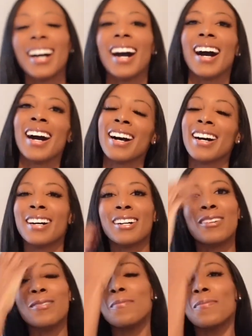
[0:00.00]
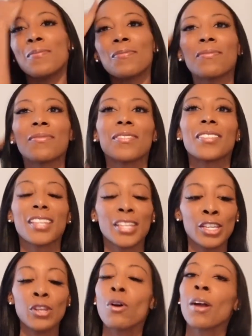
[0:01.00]
Um,
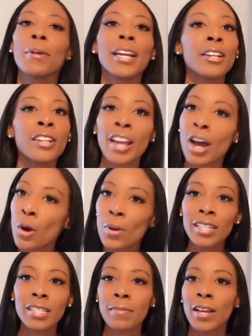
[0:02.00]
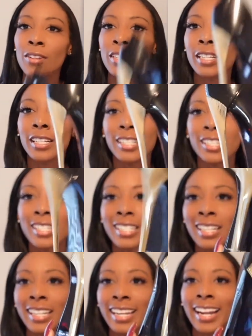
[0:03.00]
you already know it smells good just
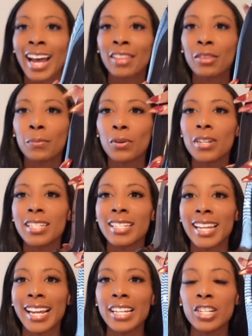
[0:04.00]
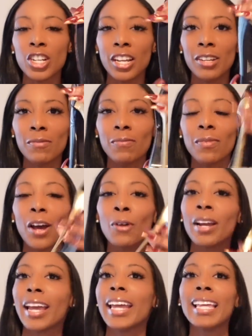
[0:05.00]
looking at the presentation,
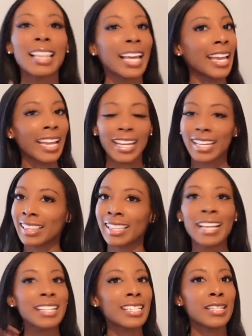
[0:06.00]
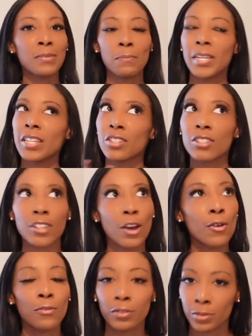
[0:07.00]
okay? Like, let's be
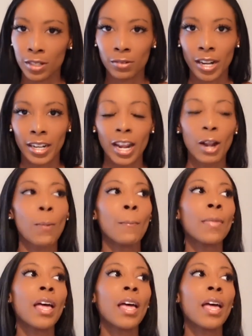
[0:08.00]
so for real right now.